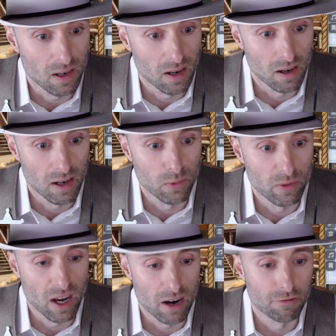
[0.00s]
All right,
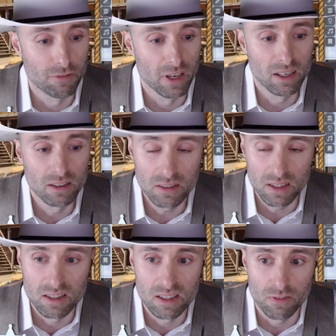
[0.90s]
we've got a fail.
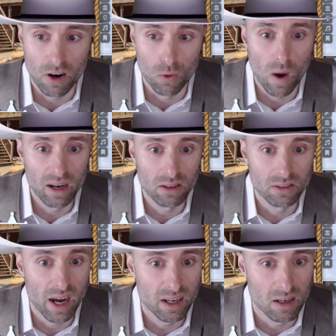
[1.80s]
Let's see if our wild
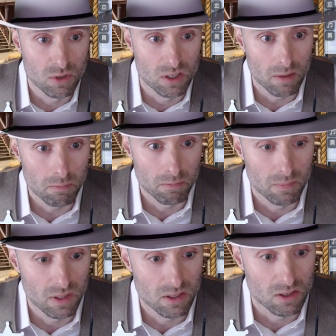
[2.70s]
die comes up.
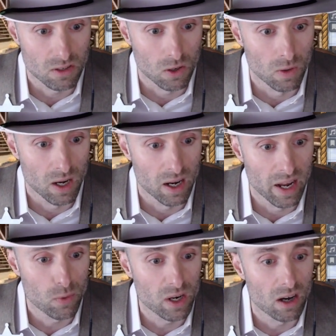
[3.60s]
So
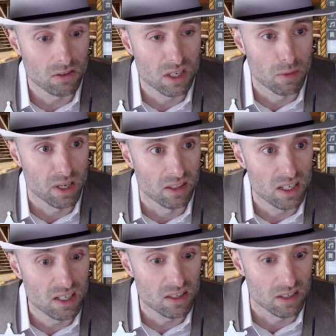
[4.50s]
anyone else, give me a
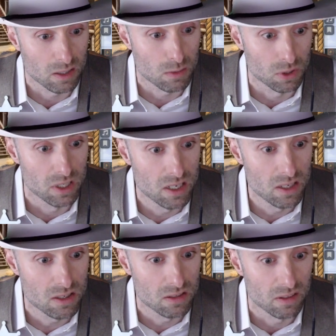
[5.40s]
D6,
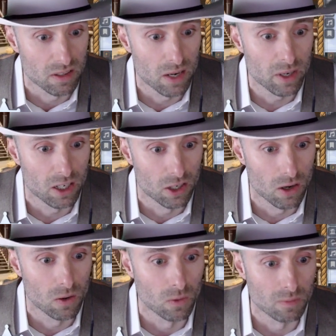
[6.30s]
please. There we
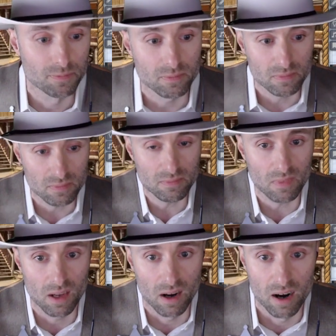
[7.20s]
go.
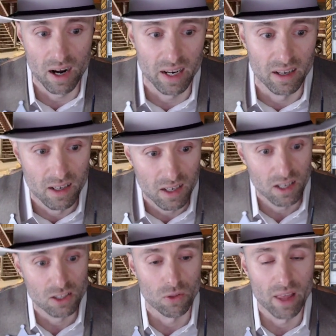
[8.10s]
All right,
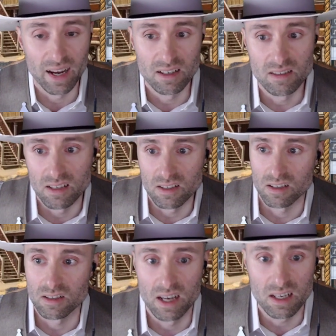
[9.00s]
so that is a
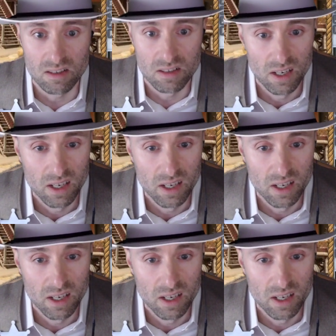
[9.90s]
success.